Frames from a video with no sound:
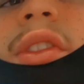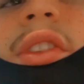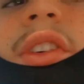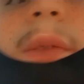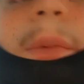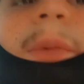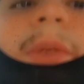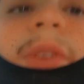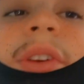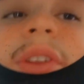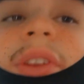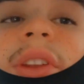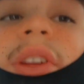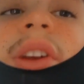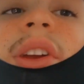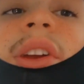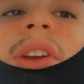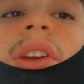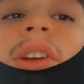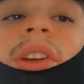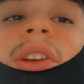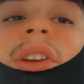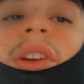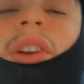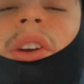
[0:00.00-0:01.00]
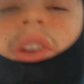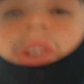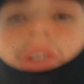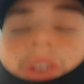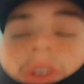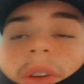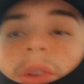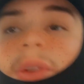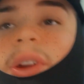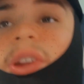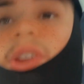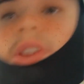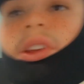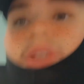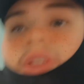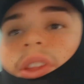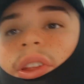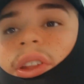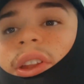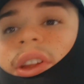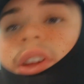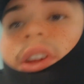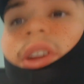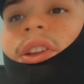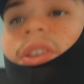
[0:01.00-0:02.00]
from today, which
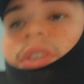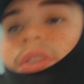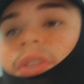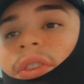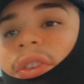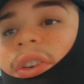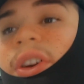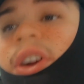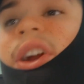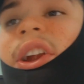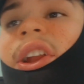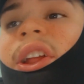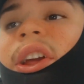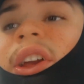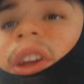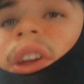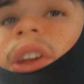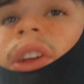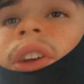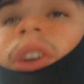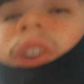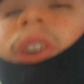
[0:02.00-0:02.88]
today is Friday,